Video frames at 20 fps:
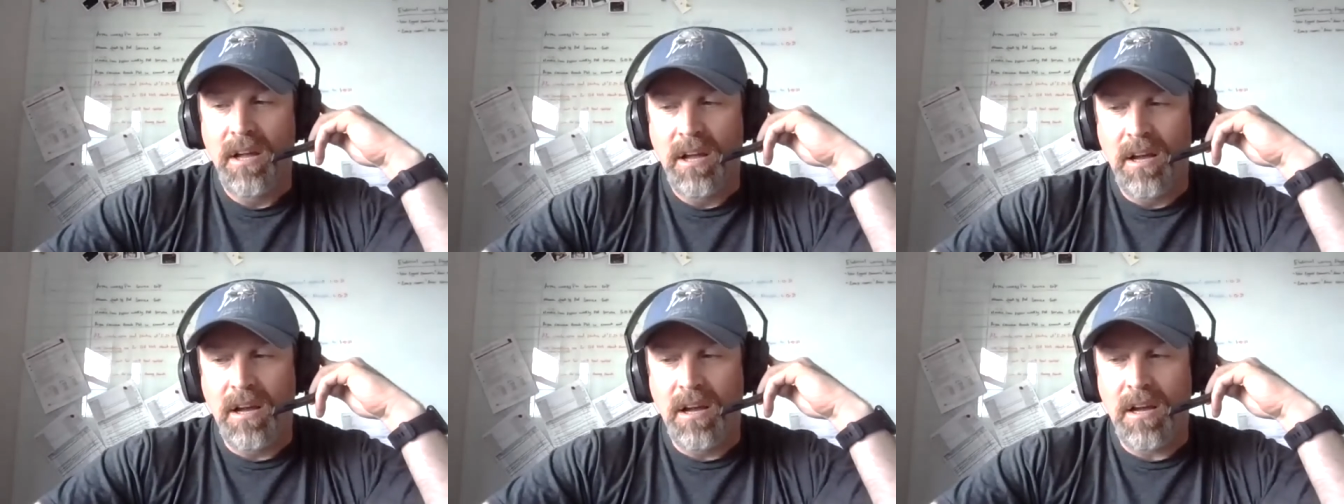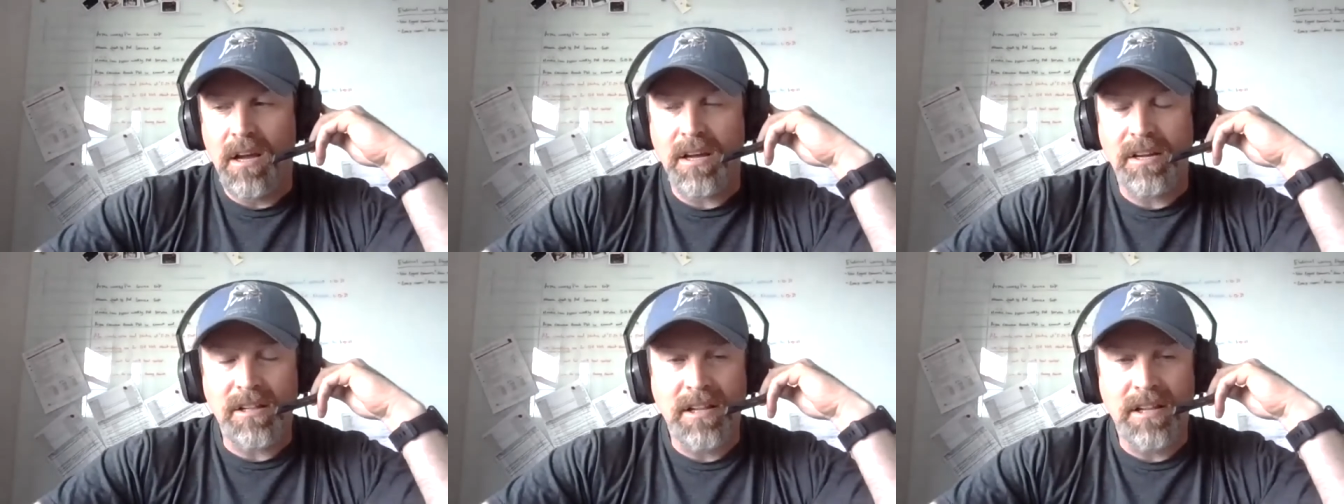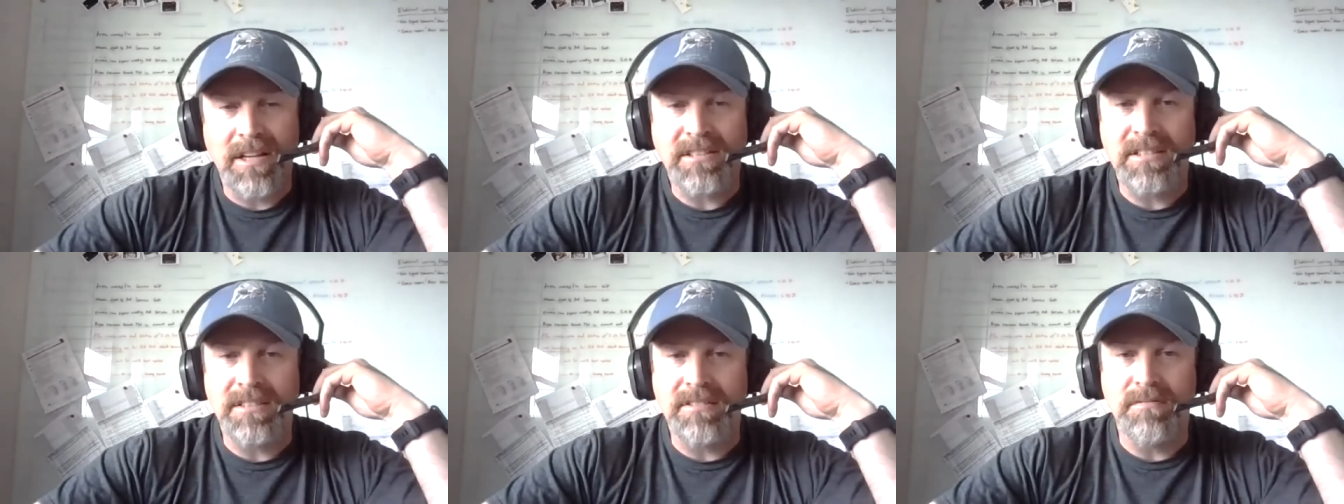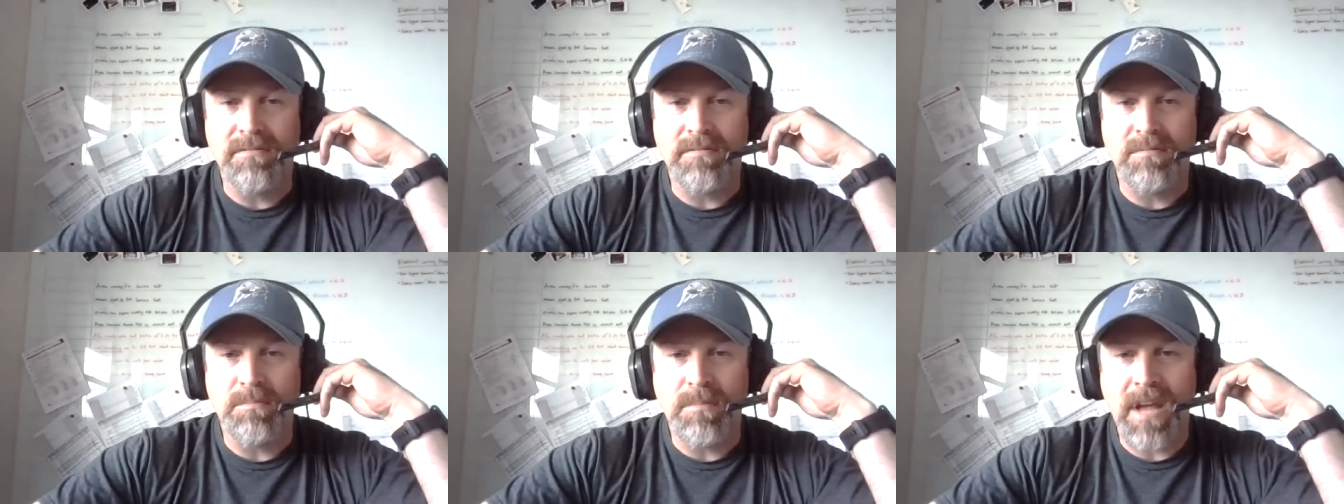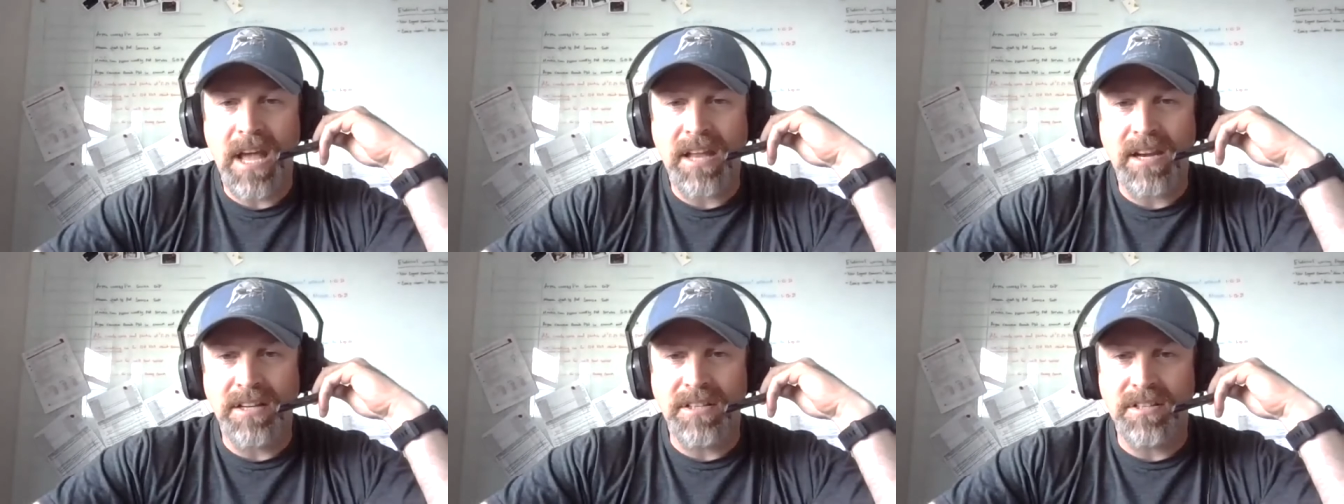uh, collect and
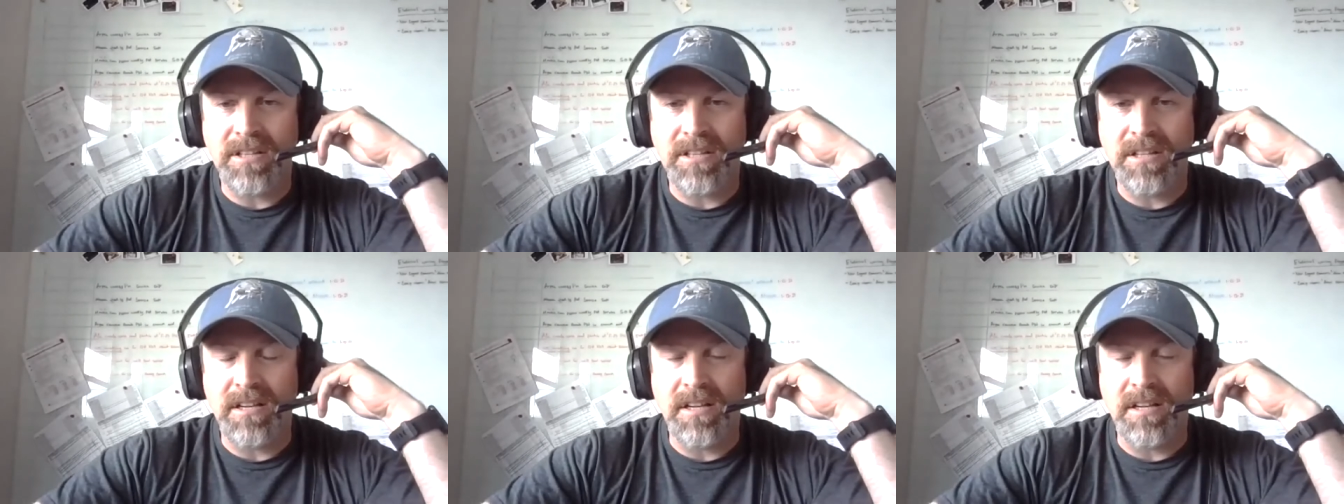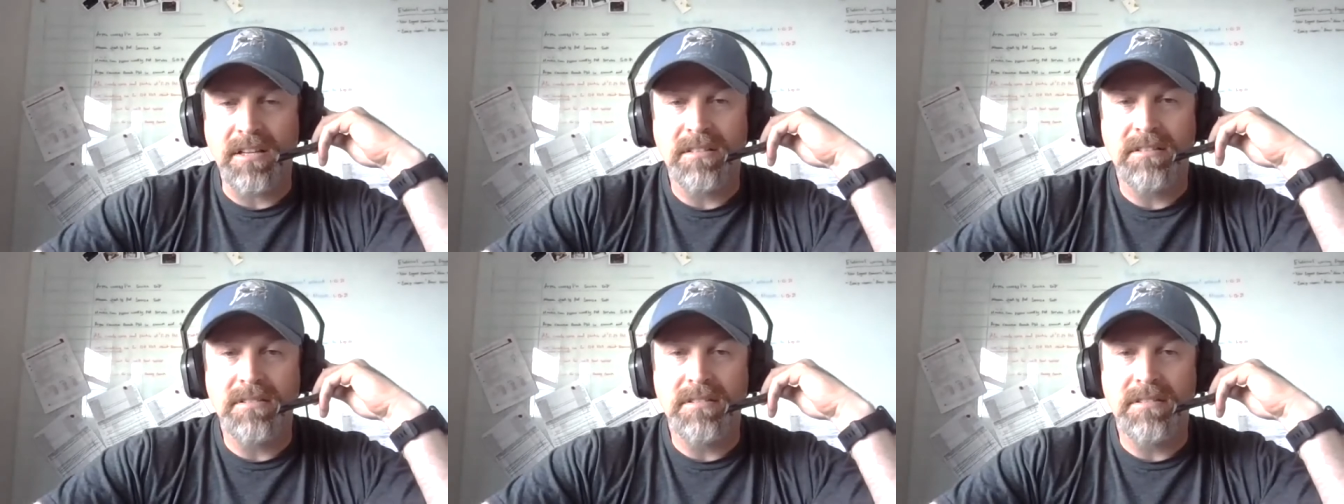manage the